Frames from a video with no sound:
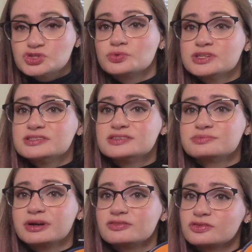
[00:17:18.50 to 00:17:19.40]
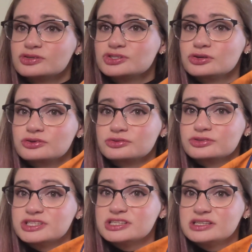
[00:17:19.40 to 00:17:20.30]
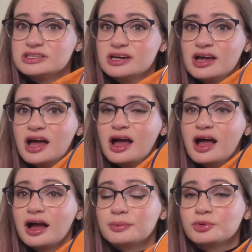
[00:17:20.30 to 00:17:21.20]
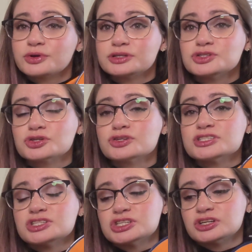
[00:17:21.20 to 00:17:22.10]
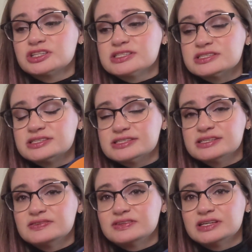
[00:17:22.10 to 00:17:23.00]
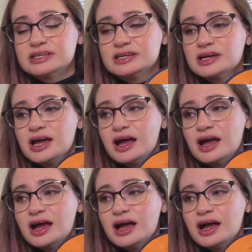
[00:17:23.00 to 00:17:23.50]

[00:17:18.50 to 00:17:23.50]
So this is my first dark 13. I'm going to start stitching on this evening.